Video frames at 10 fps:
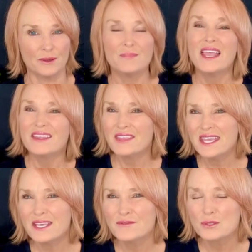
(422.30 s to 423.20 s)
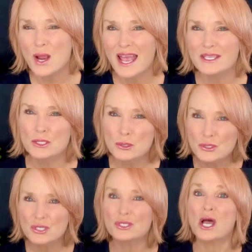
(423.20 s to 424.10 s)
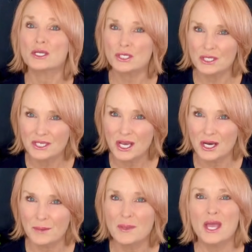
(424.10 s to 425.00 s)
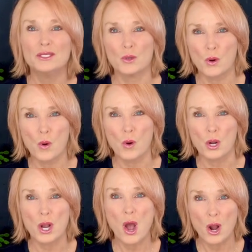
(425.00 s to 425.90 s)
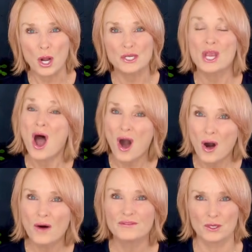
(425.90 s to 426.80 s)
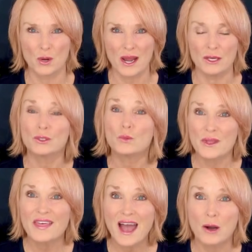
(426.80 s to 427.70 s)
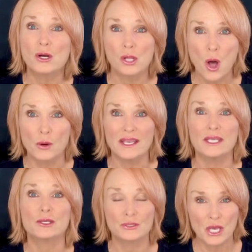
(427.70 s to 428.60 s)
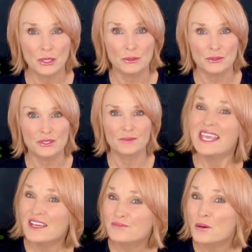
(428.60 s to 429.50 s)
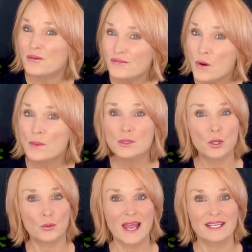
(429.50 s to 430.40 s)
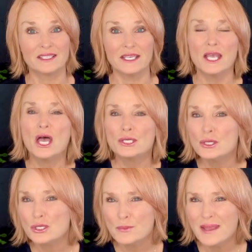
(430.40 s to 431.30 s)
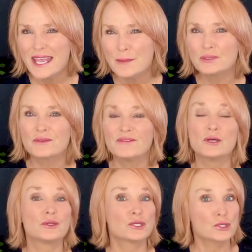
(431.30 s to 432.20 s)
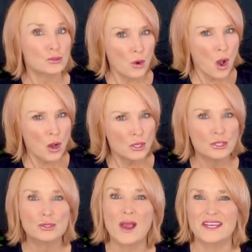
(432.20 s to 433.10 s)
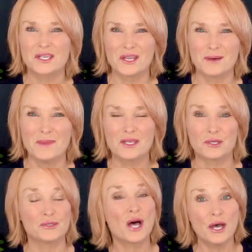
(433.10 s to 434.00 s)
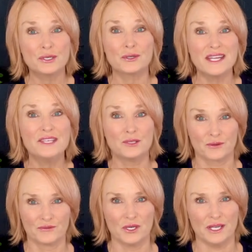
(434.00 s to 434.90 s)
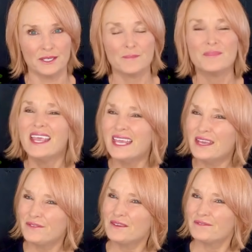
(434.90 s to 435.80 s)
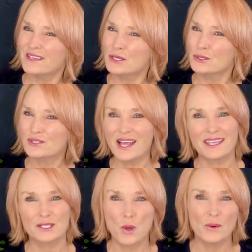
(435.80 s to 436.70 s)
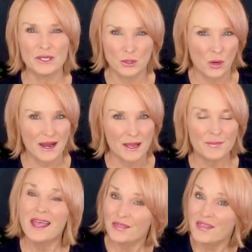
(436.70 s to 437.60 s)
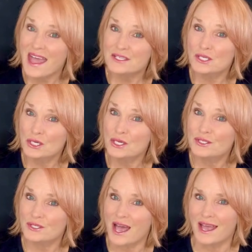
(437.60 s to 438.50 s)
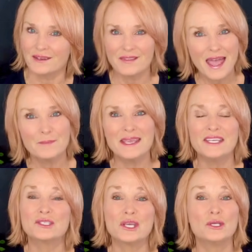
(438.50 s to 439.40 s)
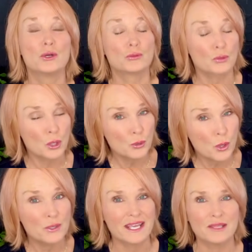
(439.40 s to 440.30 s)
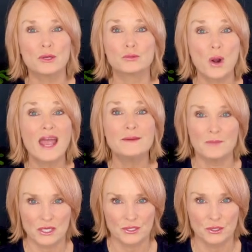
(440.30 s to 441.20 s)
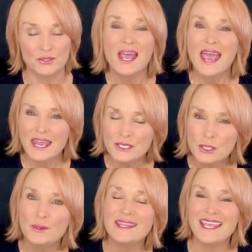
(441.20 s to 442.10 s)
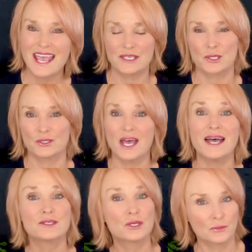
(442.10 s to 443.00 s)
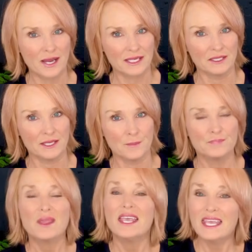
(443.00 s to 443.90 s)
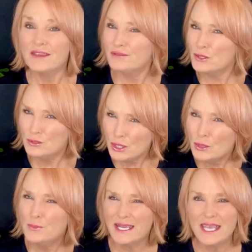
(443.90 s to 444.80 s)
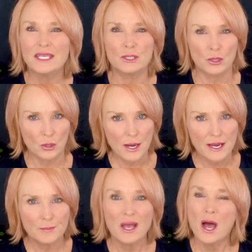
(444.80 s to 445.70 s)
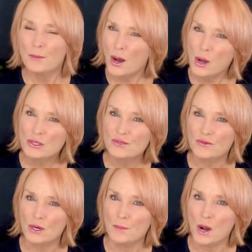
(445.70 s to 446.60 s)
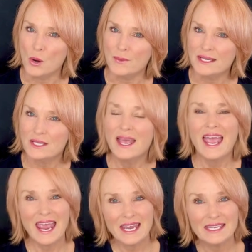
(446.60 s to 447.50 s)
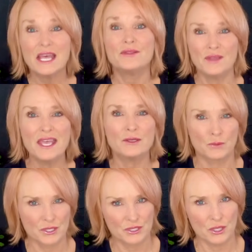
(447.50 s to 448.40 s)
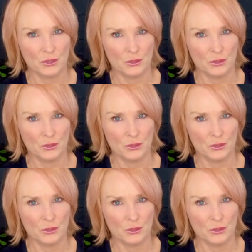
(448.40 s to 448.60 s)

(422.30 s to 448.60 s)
Think of trying to suction cup your arch off the ground without clawing your toes. If performed correctly, you should be able to feel the strong contraction of the muscles underneath your foot. If it feels like it's going to cramp, that's a good sign. That means that you're recruiting the right muscles and doing the exercise correctly. If you do begin to cramp, pause for a moment and then resume.